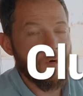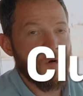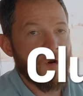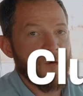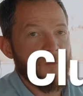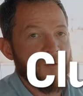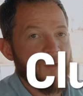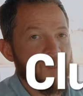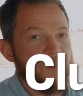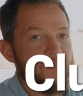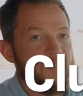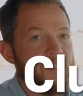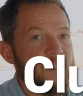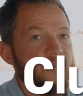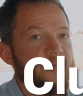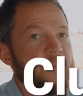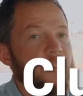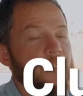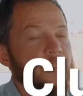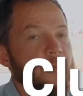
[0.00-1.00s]
RPM
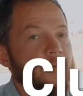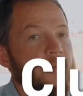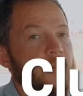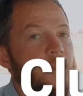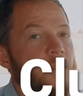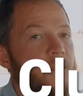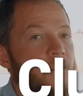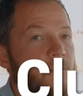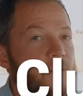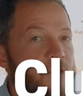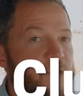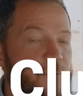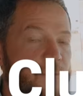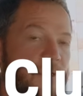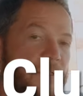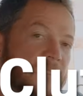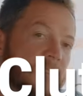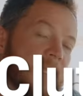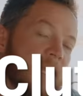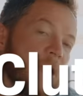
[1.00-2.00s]
shifting, which
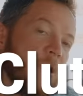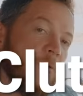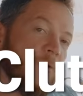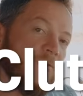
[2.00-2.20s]
means now